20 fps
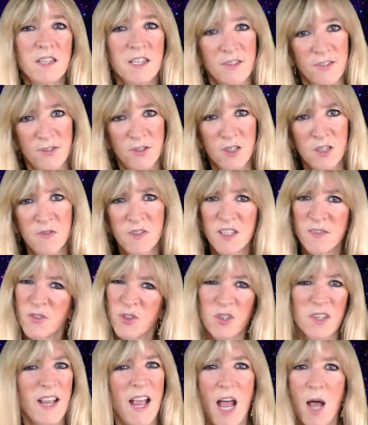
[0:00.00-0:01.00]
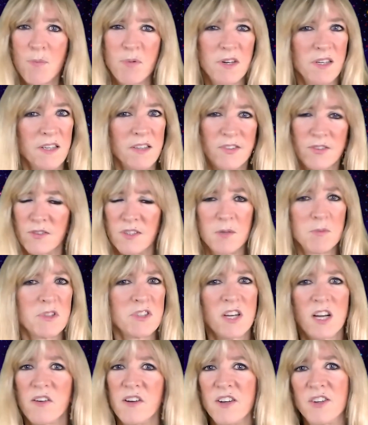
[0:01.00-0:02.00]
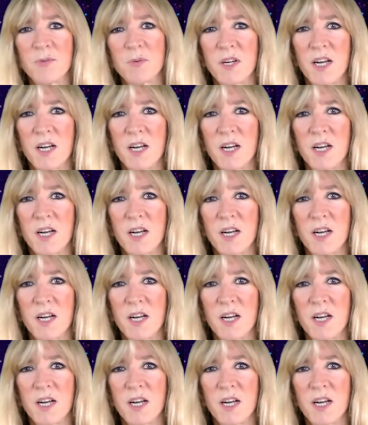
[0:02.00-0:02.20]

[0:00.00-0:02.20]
conservatives or capitalists or libertarians,